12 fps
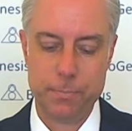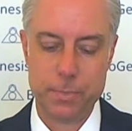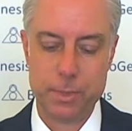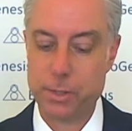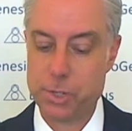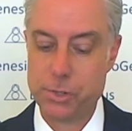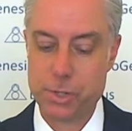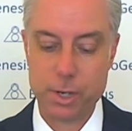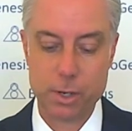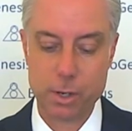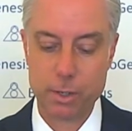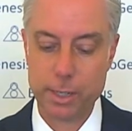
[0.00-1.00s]
This is the
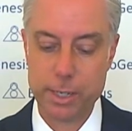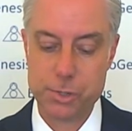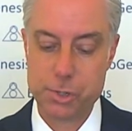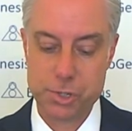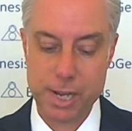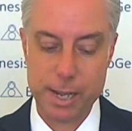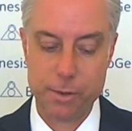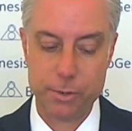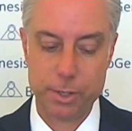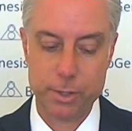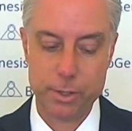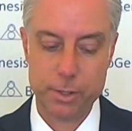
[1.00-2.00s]
earliest sound.
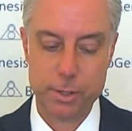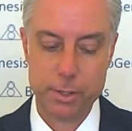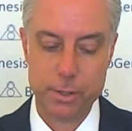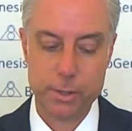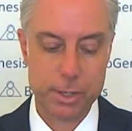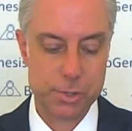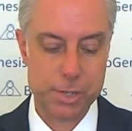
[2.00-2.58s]
This